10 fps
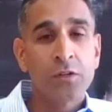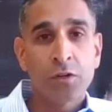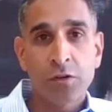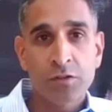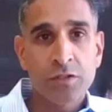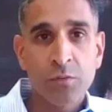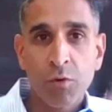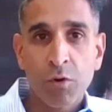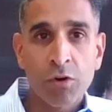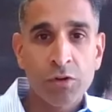currency
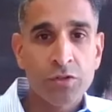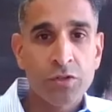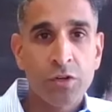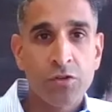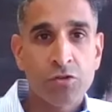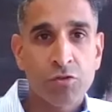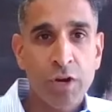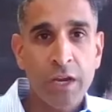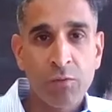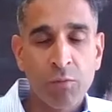wars,
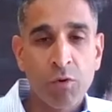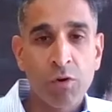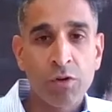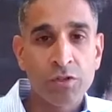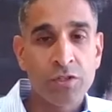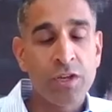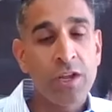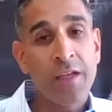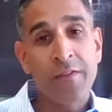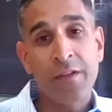trade wars,
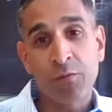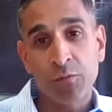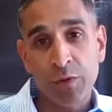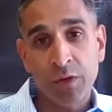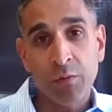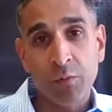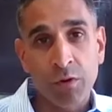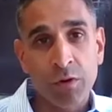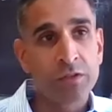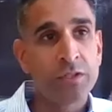and then real
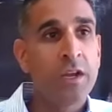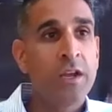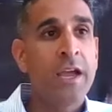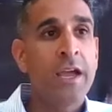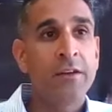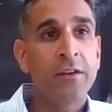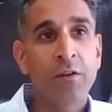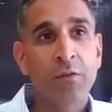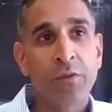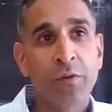wars. And, you
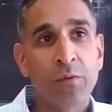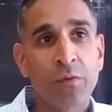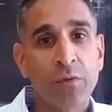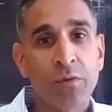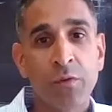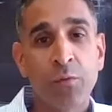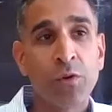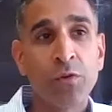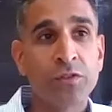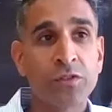know, the
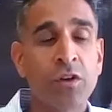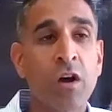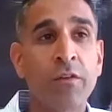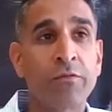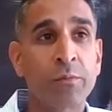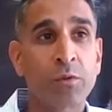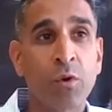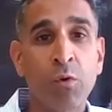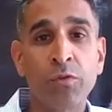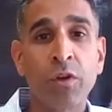world has gone from
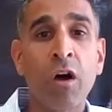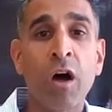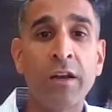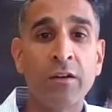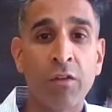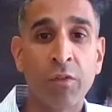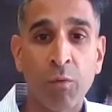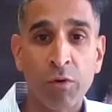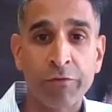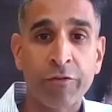cold to hot on the
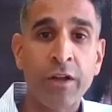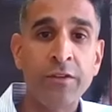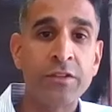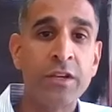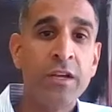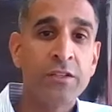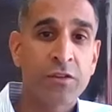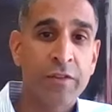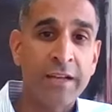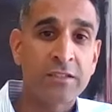war front.
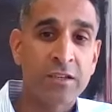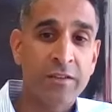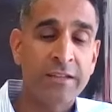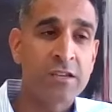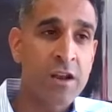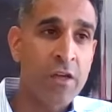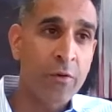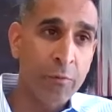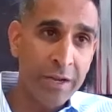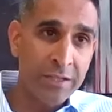So that's
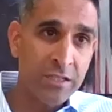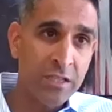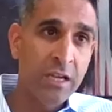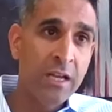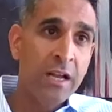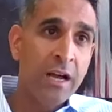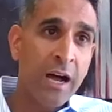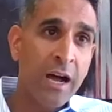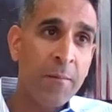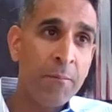another risk.
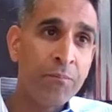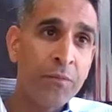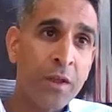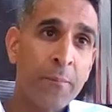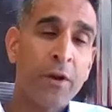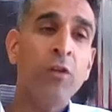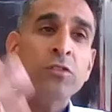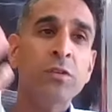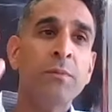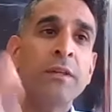But
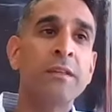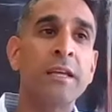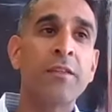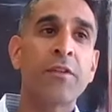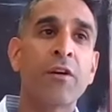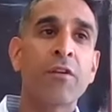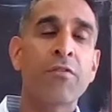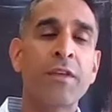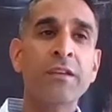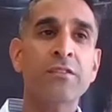ultimately, there are
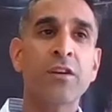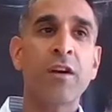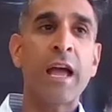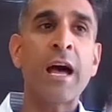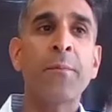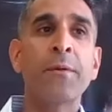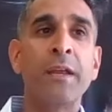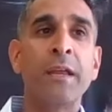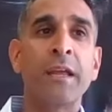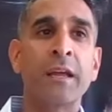things that are
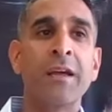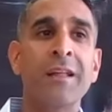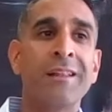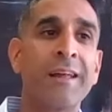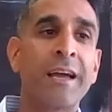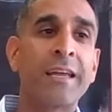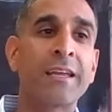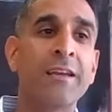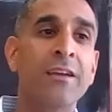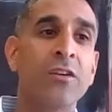happening,
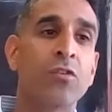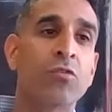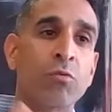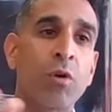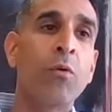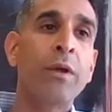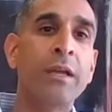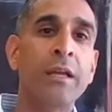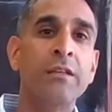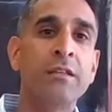like growing
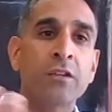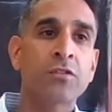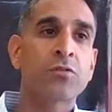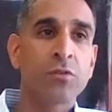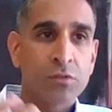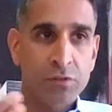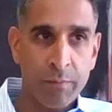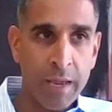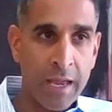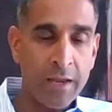industrial
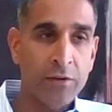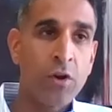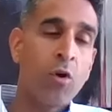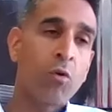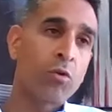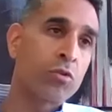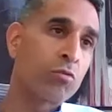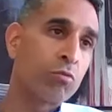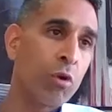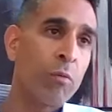demand or
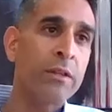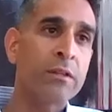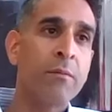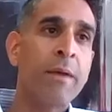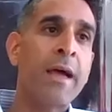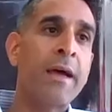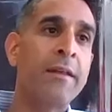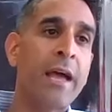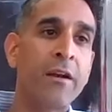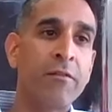growing
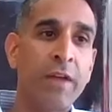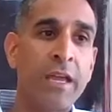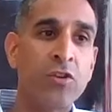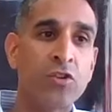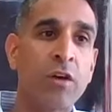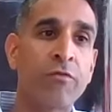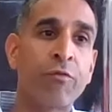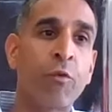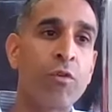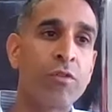demand out of Asia
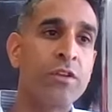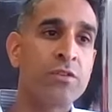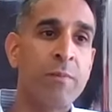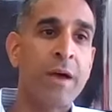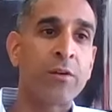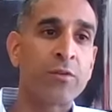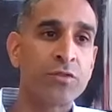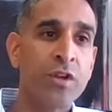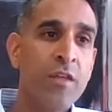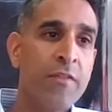for these
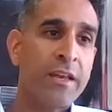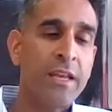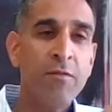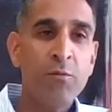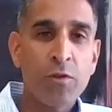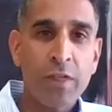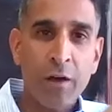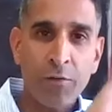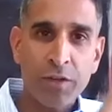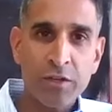metals, that even
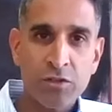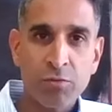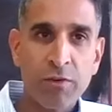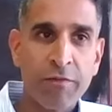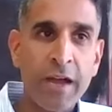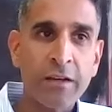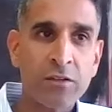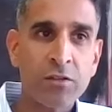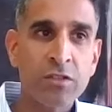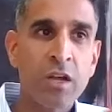without these three
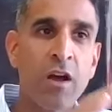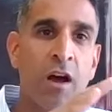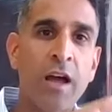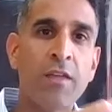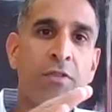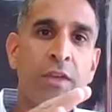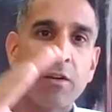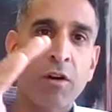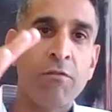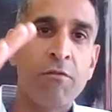factors, I
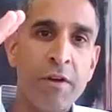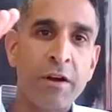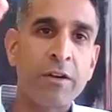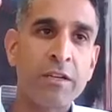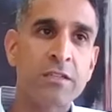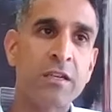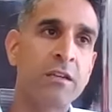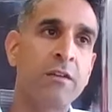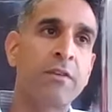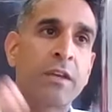think are very
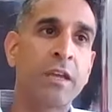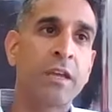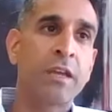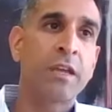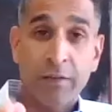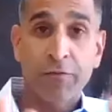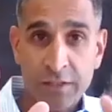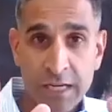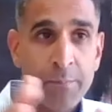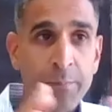significant. Like, for
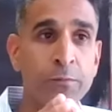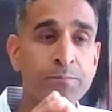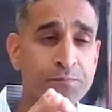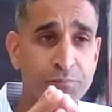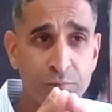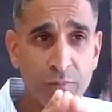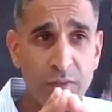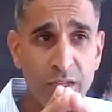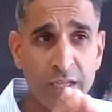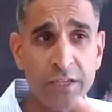example,
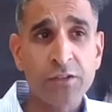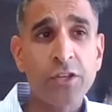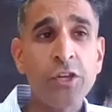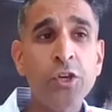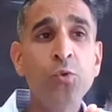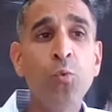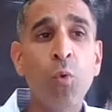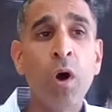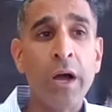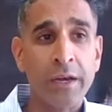in
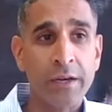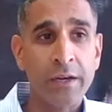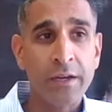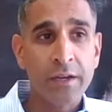Q1,